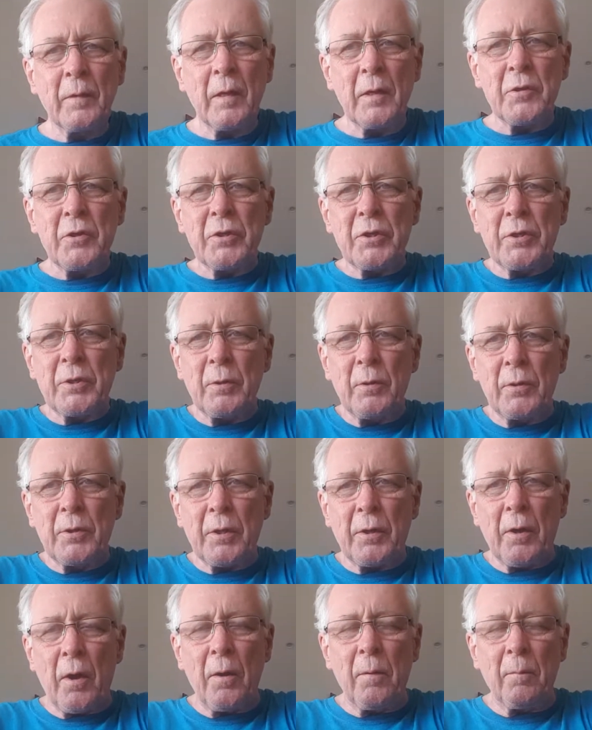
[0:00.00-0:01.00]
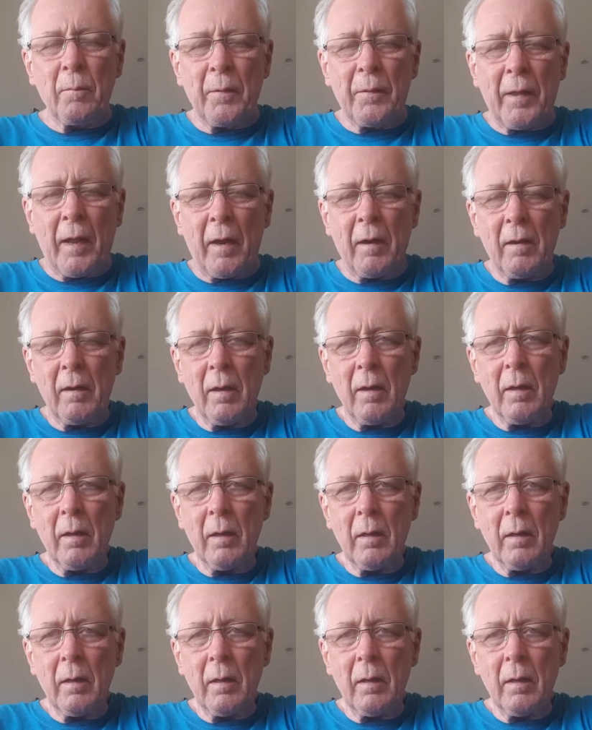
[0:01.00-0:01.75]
I just thought I'd open with that.